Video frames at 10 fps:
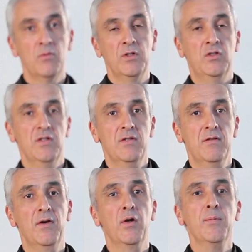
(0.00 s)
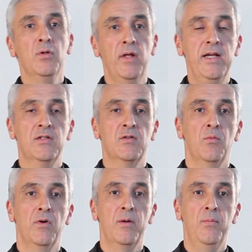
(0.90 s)
which is the very place
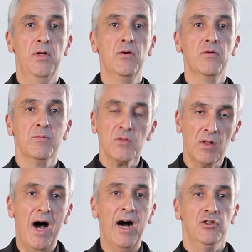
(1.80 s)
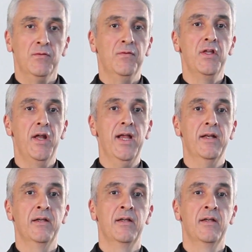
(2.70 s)
where pilgrims lodge for the night